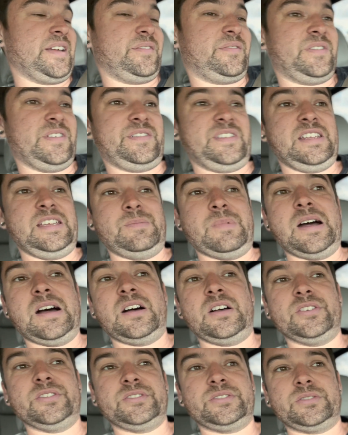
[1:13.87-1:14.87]
50
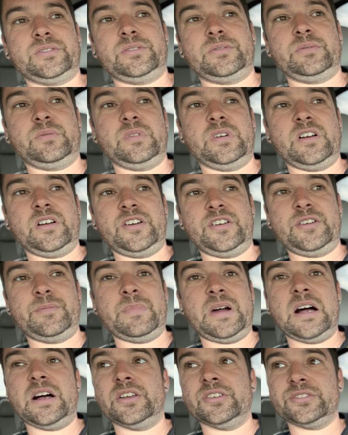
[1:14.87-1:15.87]
miles or 100
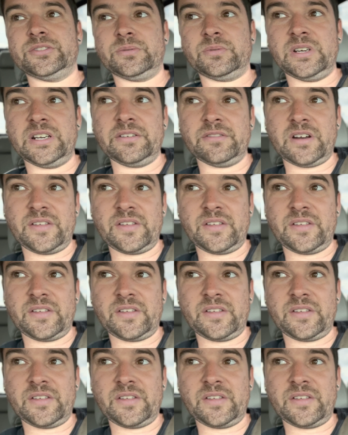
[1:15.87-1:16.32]
miles or whatever.